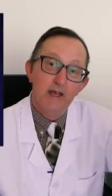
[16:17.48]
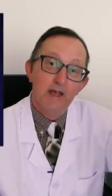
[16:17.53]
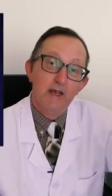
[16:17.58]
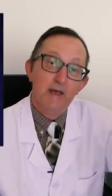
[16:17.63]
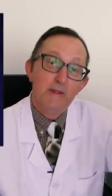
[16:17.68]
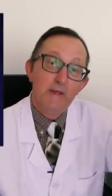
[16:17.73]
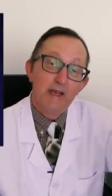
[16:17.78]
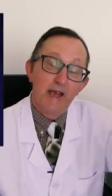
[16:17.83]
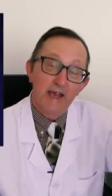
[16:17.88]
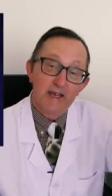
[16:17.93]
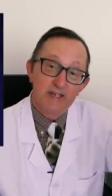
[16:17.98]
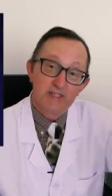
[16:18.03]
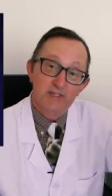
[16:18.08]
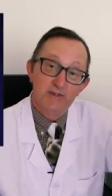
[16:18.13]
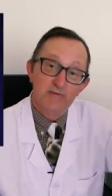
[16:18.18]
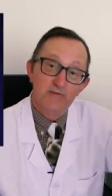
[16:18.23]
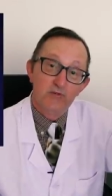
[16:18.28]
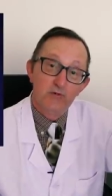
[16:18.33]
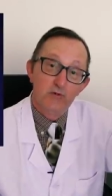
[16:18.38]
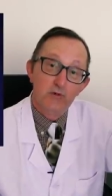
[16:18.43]
in the
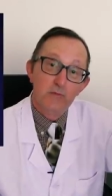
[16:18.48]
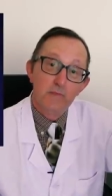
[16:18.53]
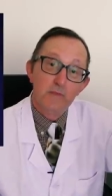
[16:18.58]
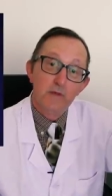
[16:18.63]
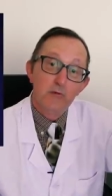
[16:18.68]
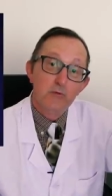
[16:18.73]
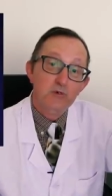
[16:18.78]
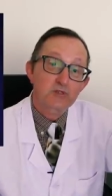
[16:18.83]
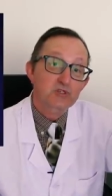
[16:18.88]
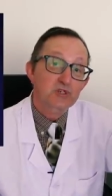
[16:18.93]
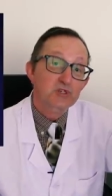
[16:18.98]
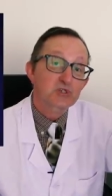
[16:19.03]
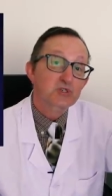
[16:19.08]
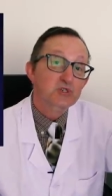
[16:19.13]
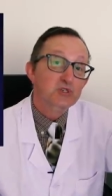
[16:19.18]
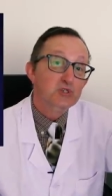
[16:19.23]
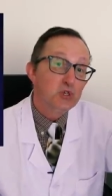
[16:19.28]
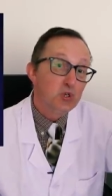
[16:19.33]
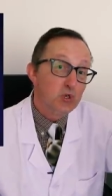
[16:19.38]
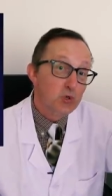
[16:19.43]
active group there were
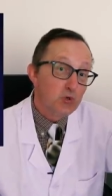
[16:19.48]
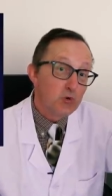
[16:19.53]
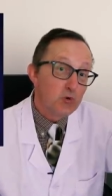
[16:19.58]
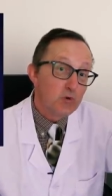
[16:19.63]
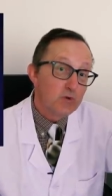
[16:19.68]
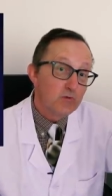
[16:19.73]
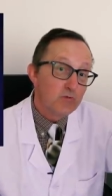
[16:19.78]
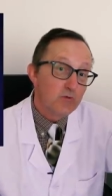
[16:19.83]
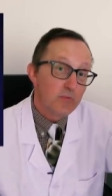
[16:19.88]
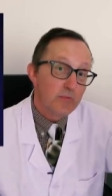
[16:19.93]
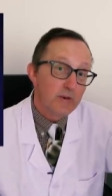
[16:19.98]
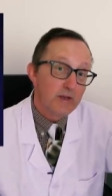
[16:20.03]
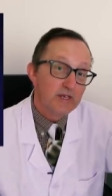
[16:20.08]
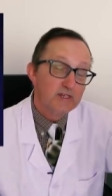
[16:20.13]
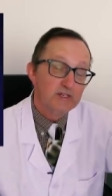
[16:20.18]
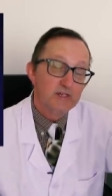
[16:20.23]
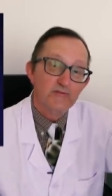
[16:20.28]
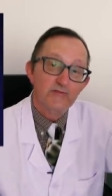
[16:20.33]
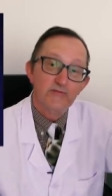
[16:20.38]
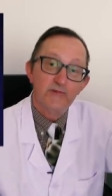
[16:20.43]
just 2
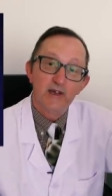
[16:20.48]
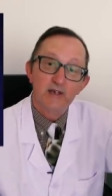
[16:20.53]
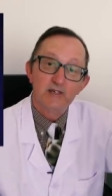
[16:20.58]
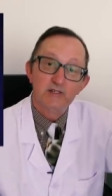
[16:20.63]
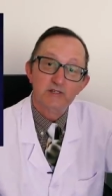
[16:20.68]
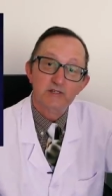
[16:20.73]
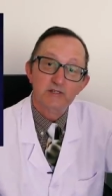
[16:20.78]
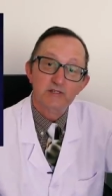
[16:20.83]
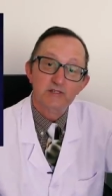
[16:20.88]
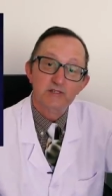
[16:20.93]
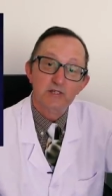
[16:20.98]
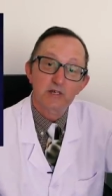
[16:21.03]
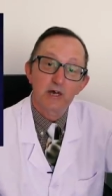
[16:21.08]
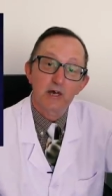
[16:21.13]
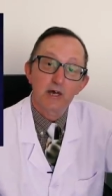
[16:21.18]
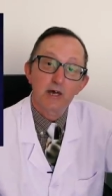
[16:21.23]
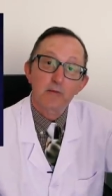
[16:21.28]
repeat infections,